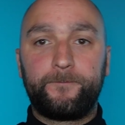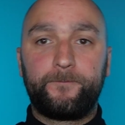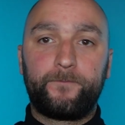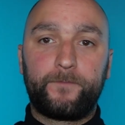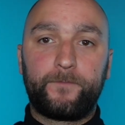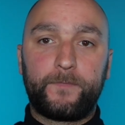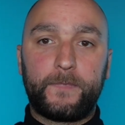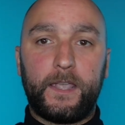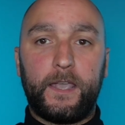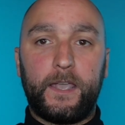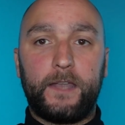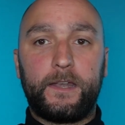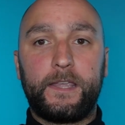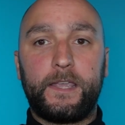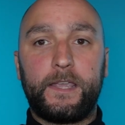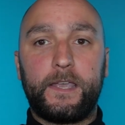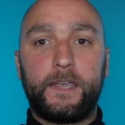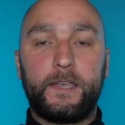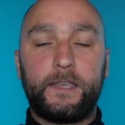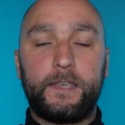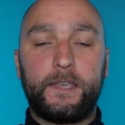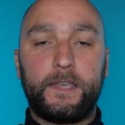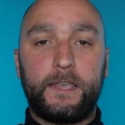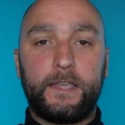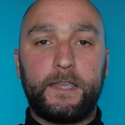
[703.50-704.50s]
and
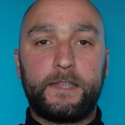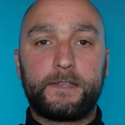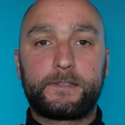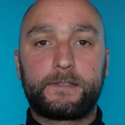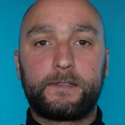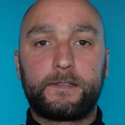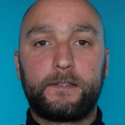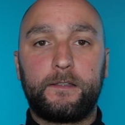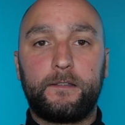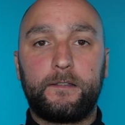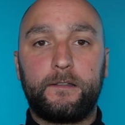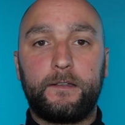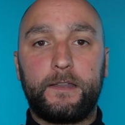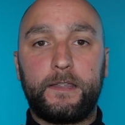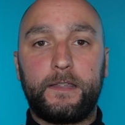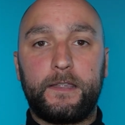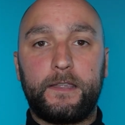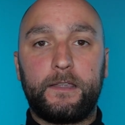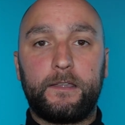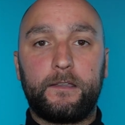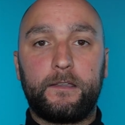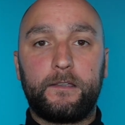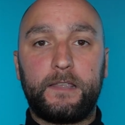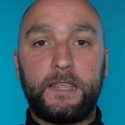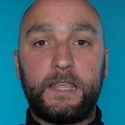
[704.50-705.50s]
here is
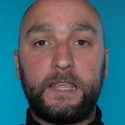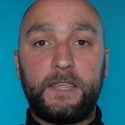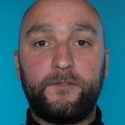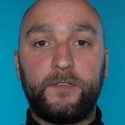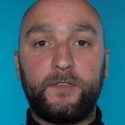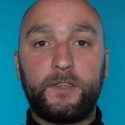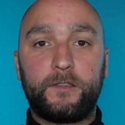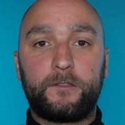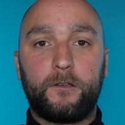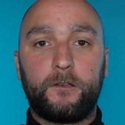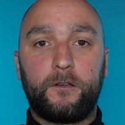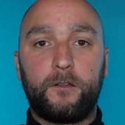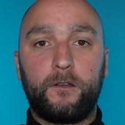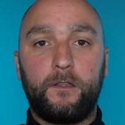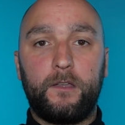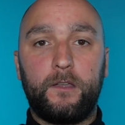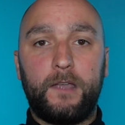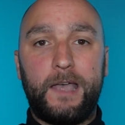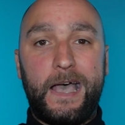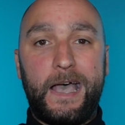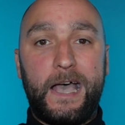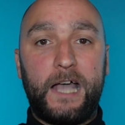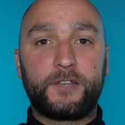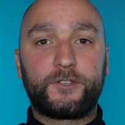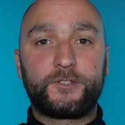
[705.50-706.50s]
the eVTOL
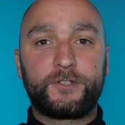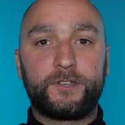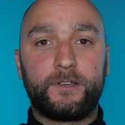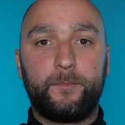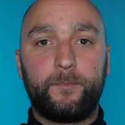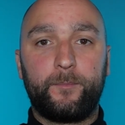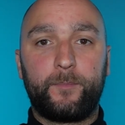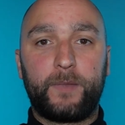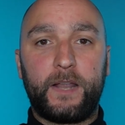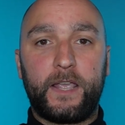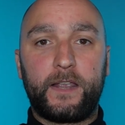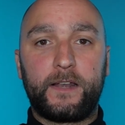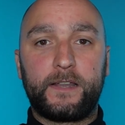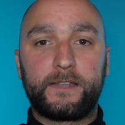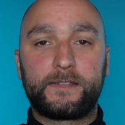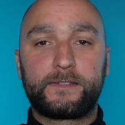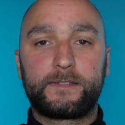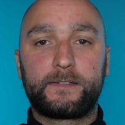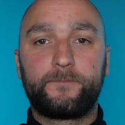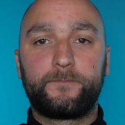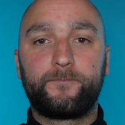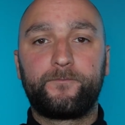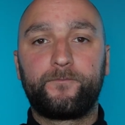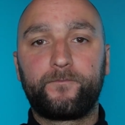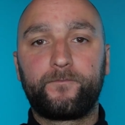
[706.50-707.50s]
Archer
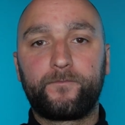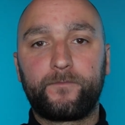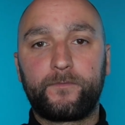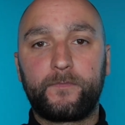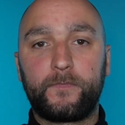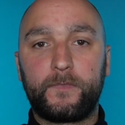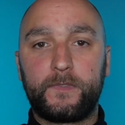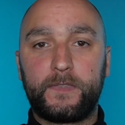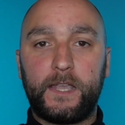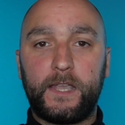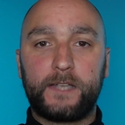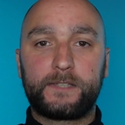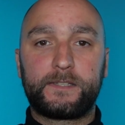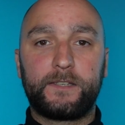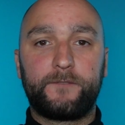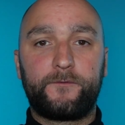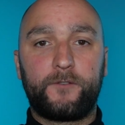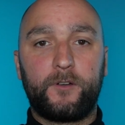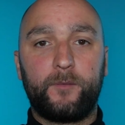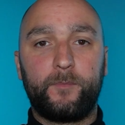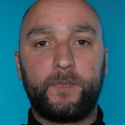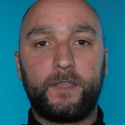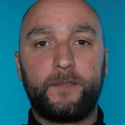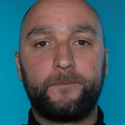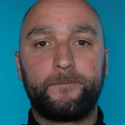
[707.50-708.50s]
playlist. That's it from
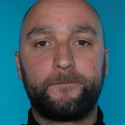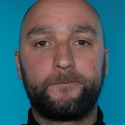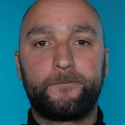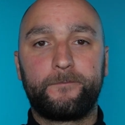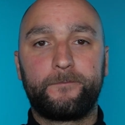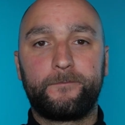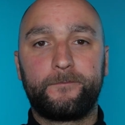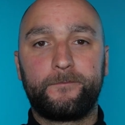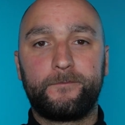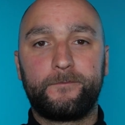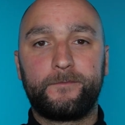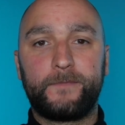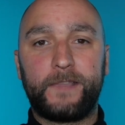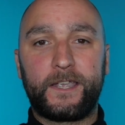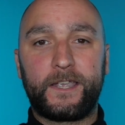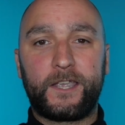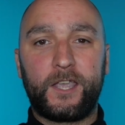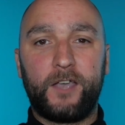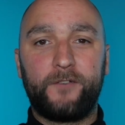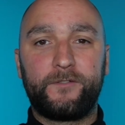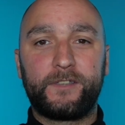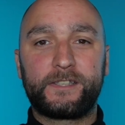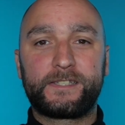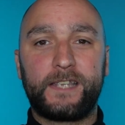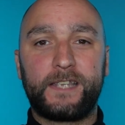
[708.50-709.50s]
me. Take care of
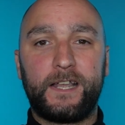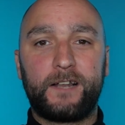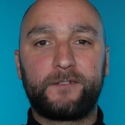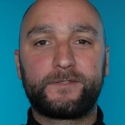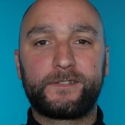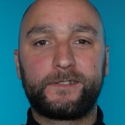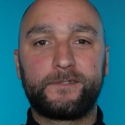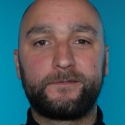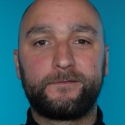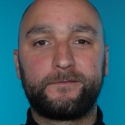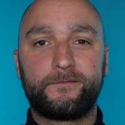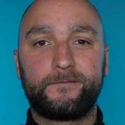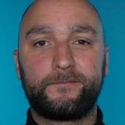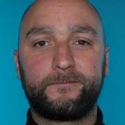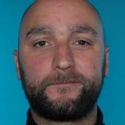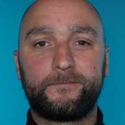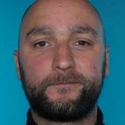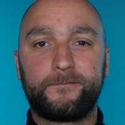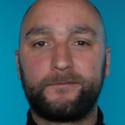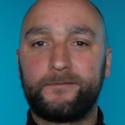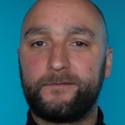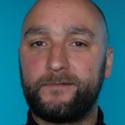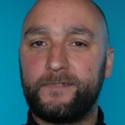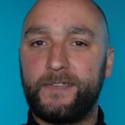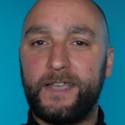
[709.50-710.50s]
yourselves
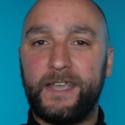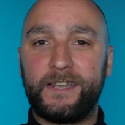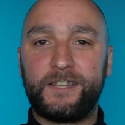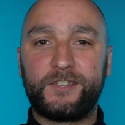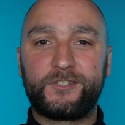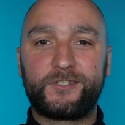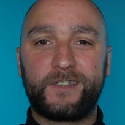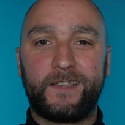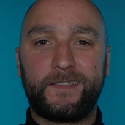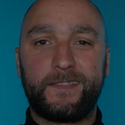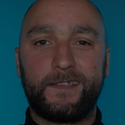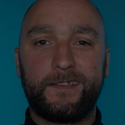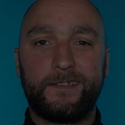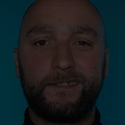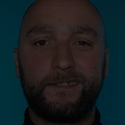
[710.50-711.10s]
and each other.